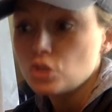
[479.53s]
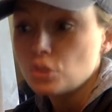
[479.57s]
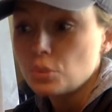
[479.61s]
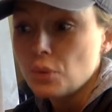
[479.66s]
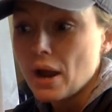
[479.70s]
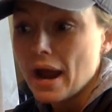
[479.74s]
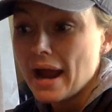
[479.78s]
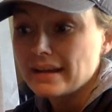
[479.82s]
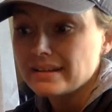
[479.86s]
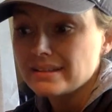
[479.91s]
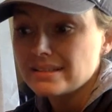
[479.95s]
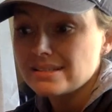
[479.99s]
to
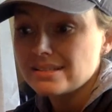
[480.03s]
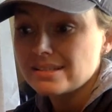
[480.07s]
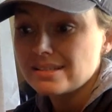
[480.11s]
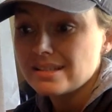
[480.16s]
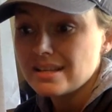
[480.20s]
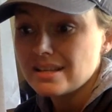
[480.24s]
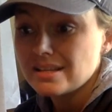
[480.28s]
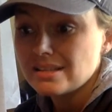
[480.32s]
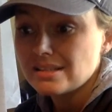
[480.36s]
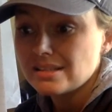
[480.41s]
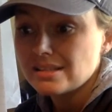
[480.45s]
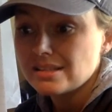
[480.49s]
practice
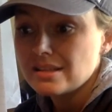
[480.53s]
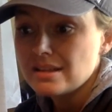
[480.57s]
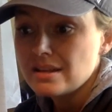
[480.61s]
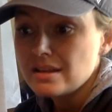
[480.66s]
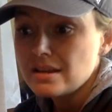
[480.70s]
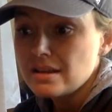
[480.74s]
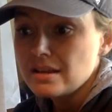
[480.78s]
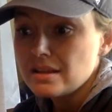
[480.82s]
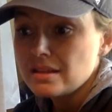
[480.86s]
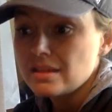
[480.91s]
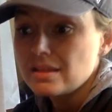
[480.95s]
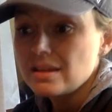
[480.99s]
this.
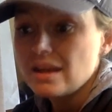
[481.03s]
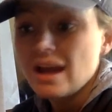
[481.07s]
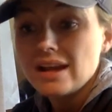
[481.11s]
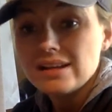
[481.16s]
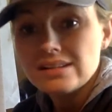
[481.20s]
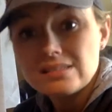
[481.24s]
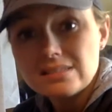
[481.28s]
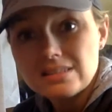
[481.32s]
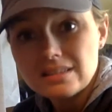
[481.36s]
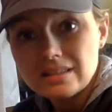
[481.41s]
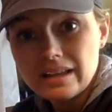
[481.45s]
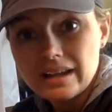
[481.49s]
The
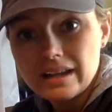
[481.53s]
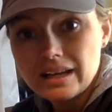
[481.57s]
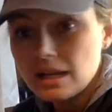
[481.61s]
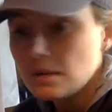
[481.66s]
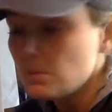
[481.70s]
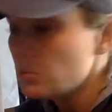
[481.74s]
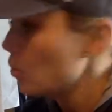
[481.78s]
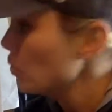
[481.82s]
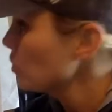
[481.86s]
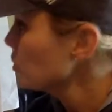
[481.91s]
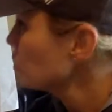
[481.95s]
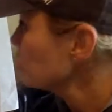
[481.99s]

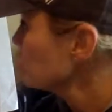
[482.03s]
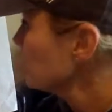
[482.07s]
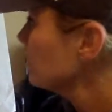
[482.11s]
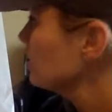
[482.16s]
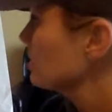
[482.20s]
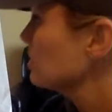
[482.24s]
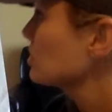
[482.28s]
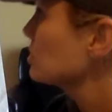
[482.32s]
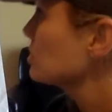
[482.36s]
isolating portion, the